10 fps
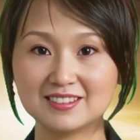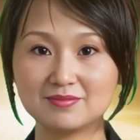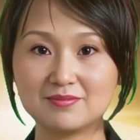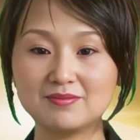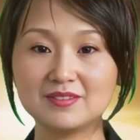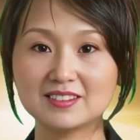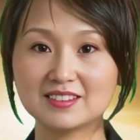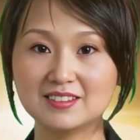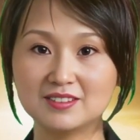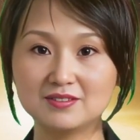
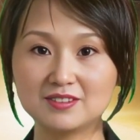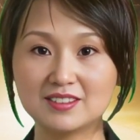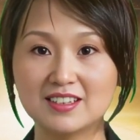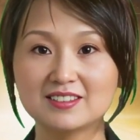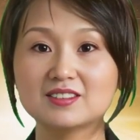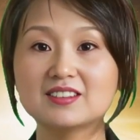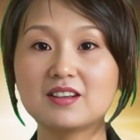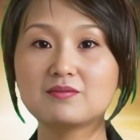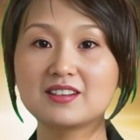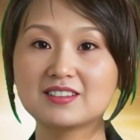biofuel law, and
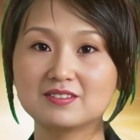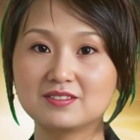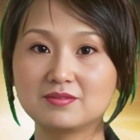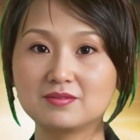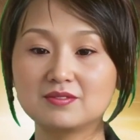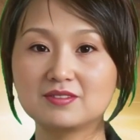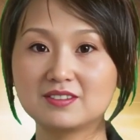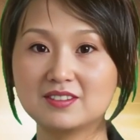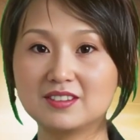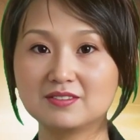affect the business of
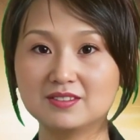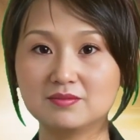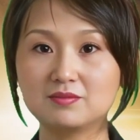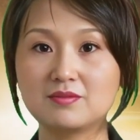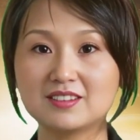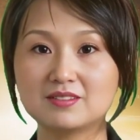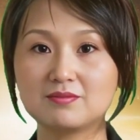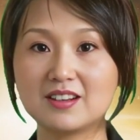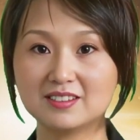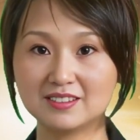U.S. soybean
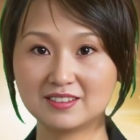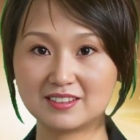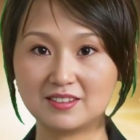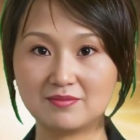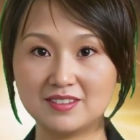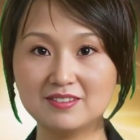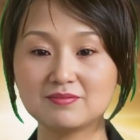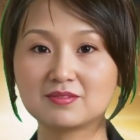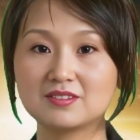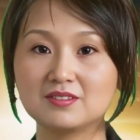processors.
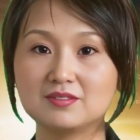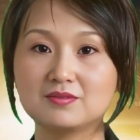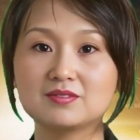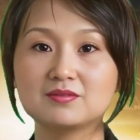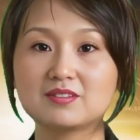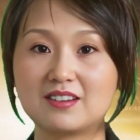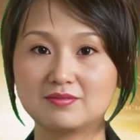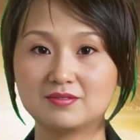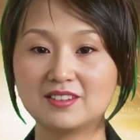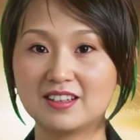News
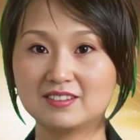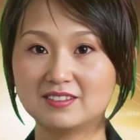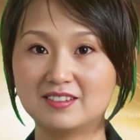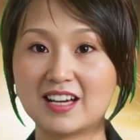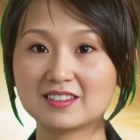Report 3.